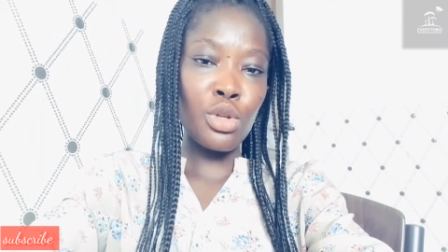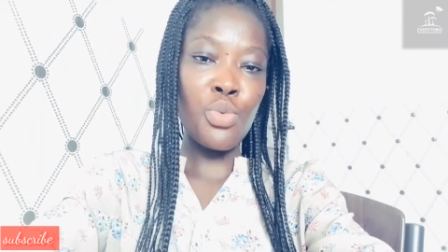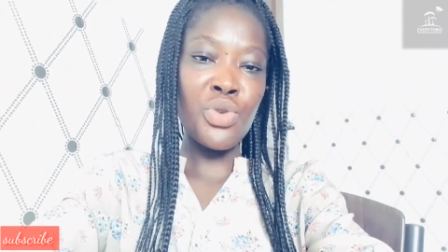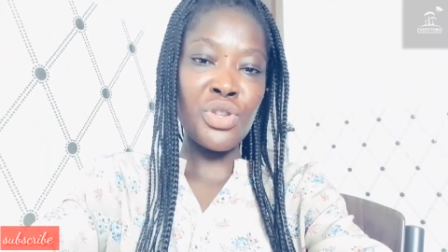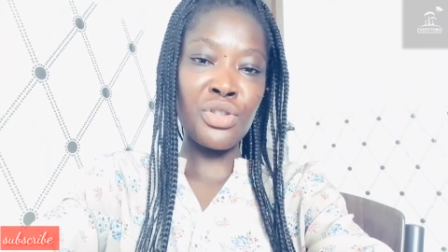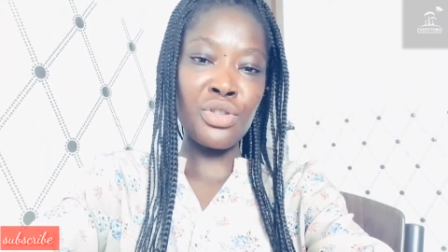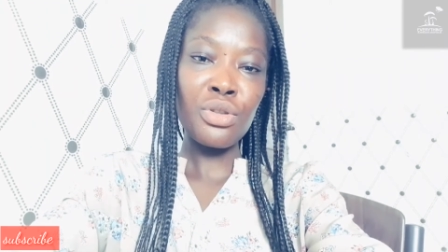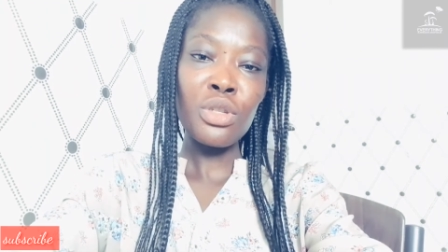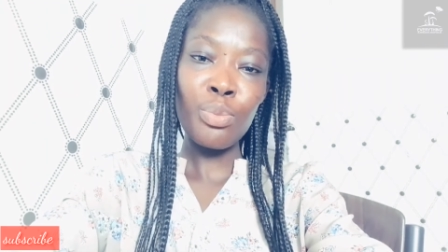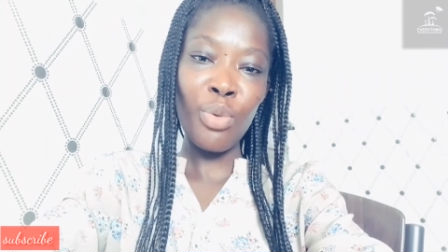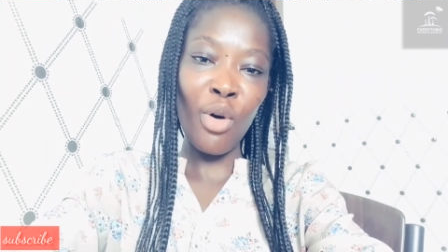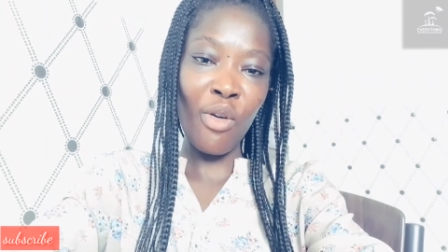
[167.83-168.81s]
to
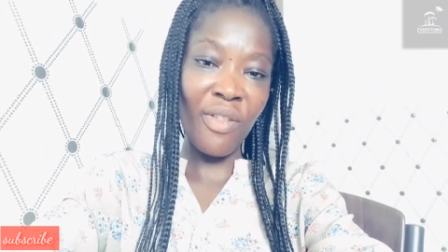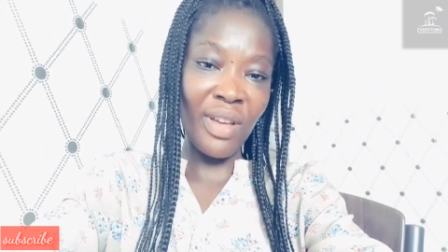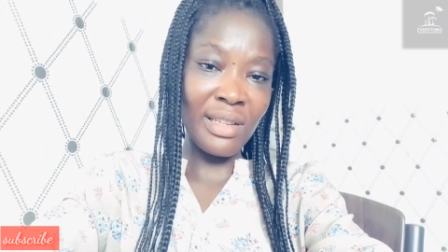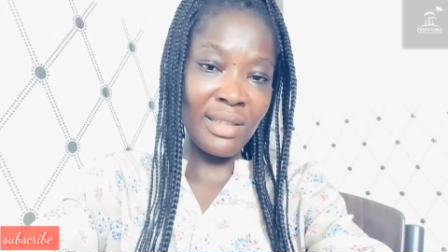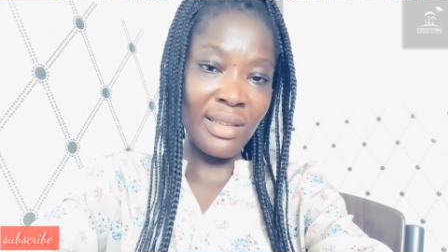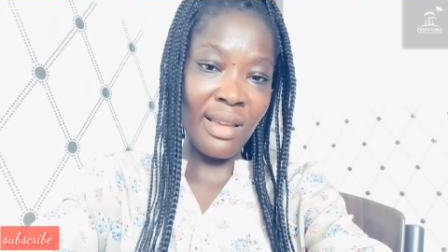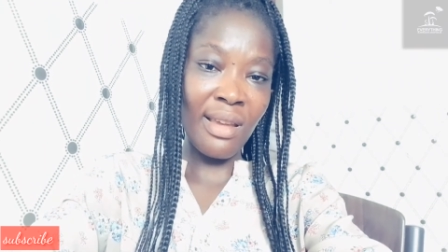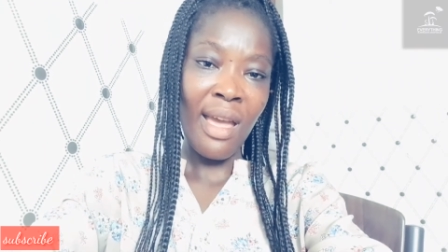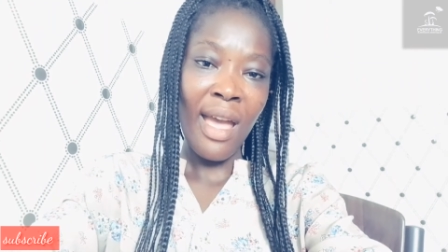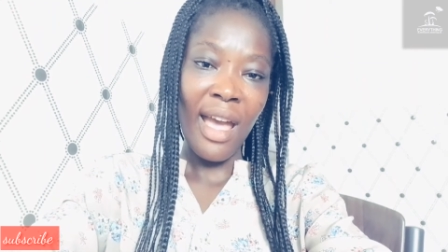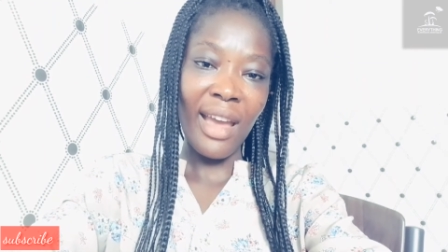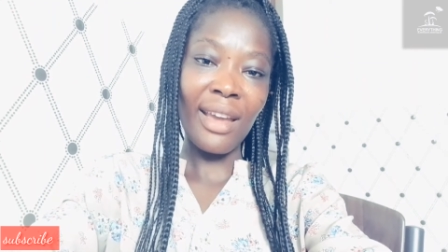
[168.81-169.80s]
reduce poverty
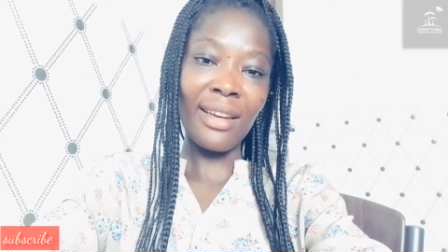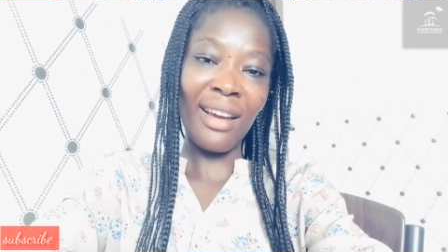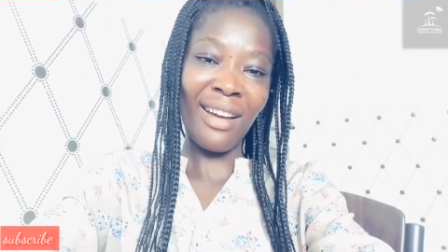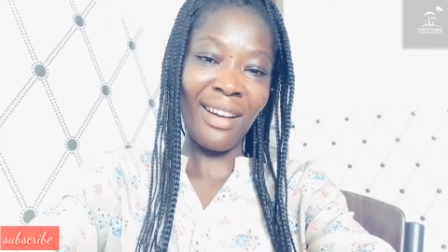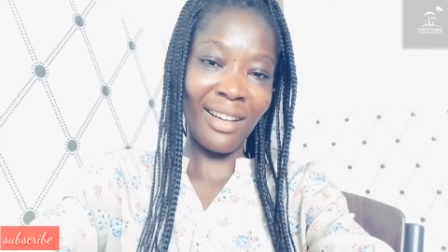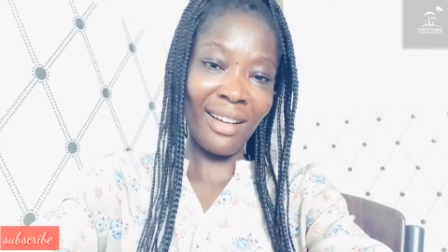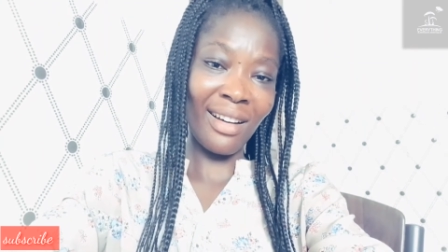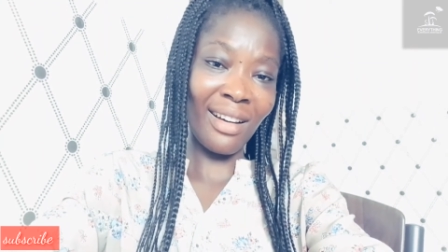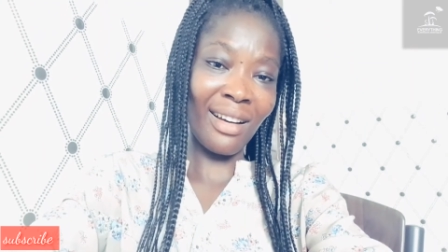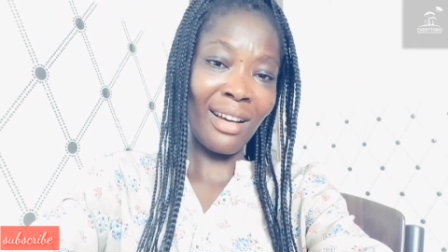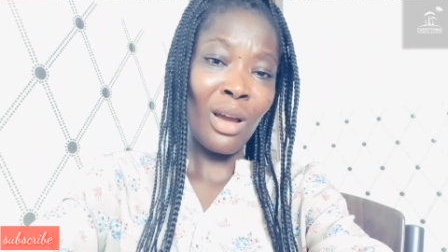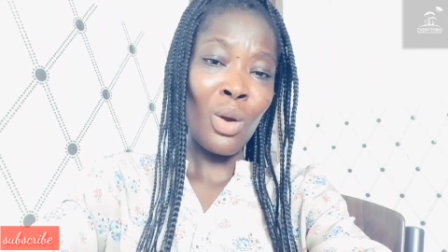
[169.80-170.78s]
and
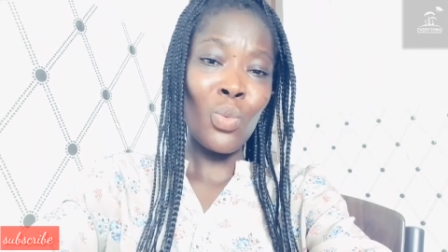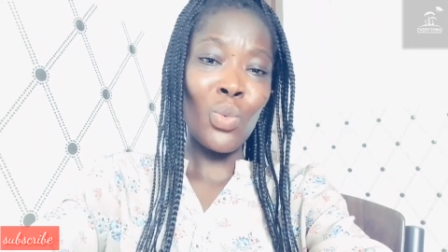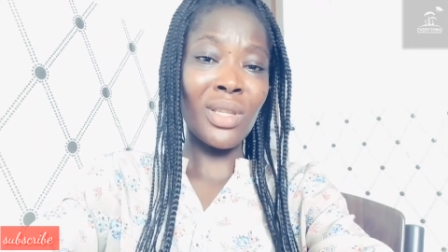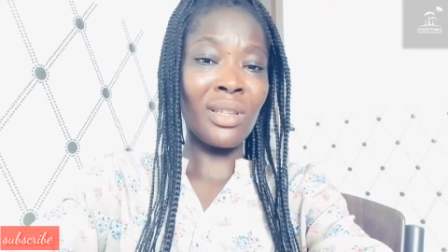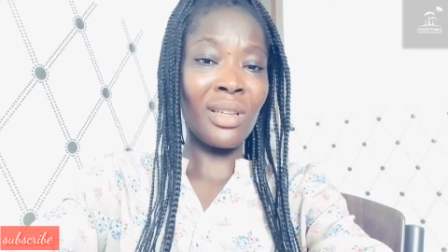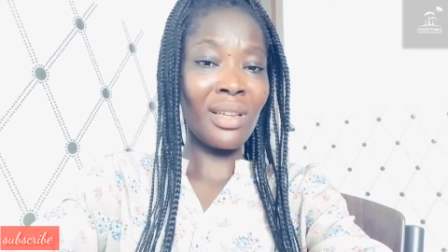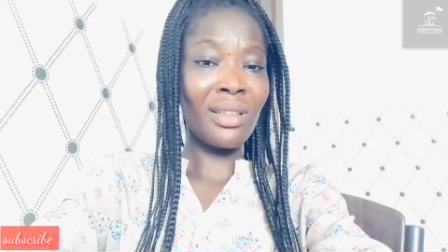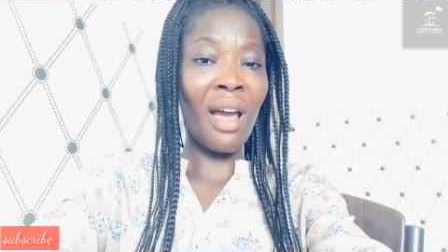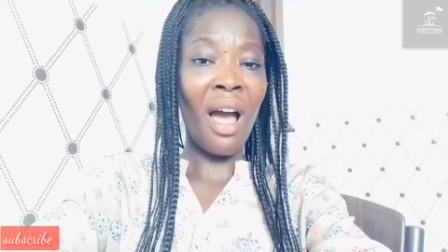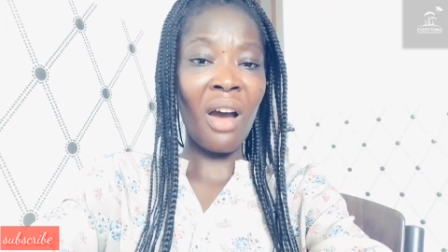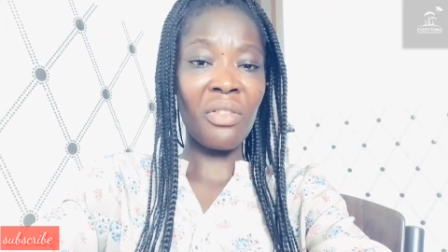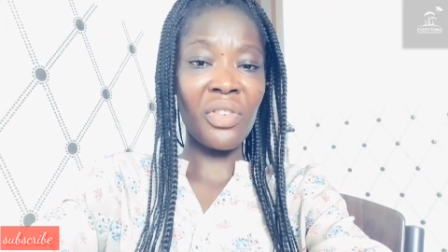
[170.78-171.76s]
hunger within
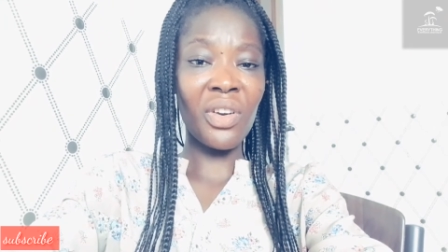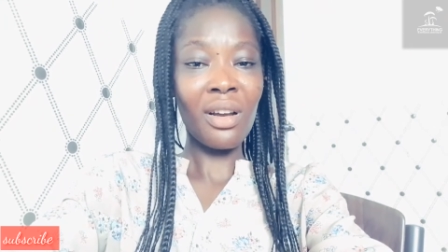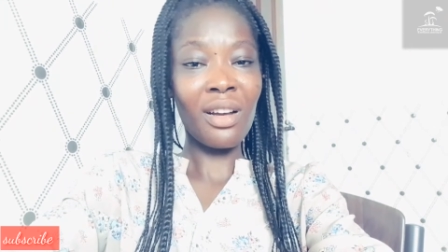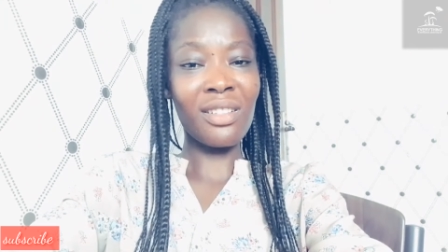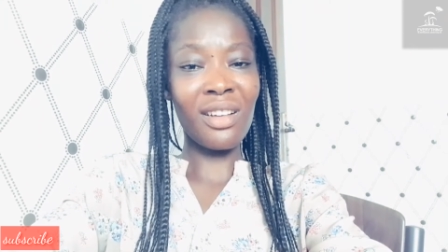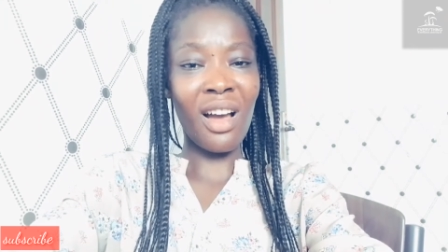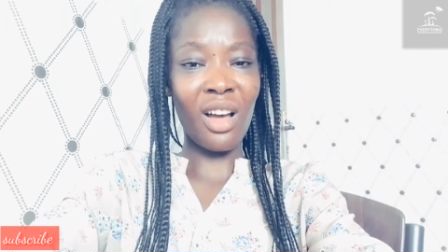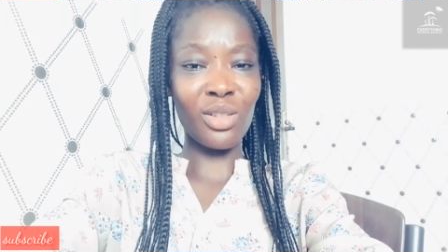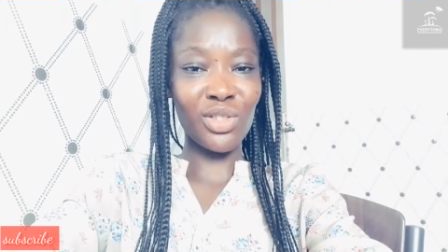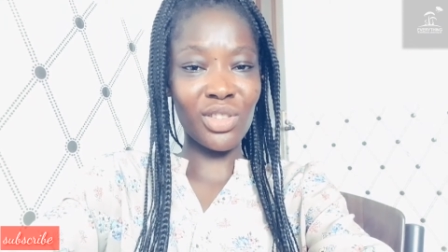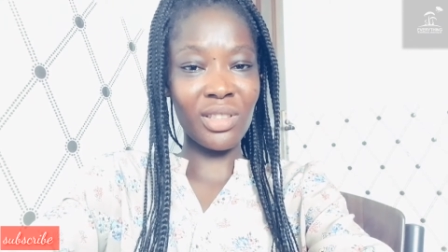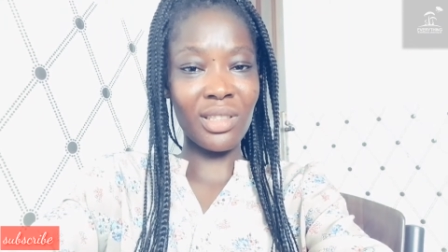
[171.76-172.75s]
the African
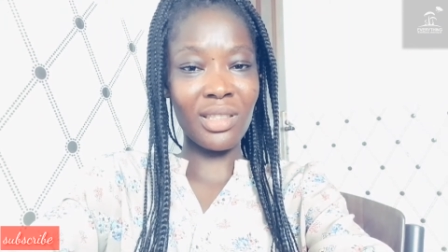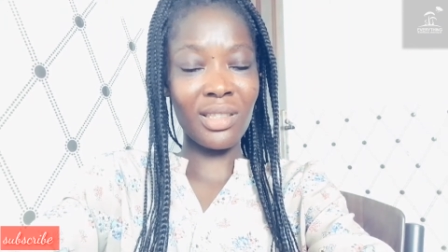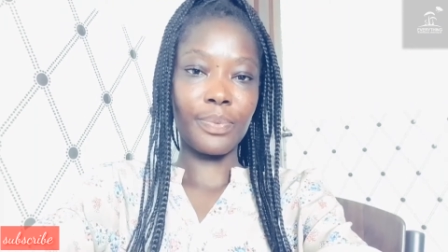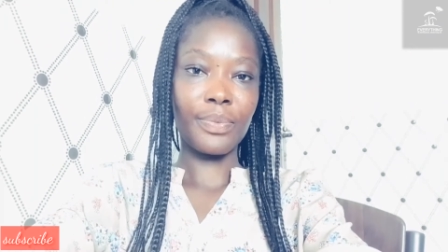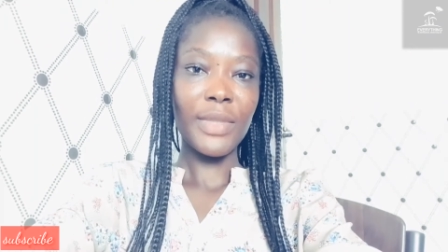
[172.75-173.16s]
countries.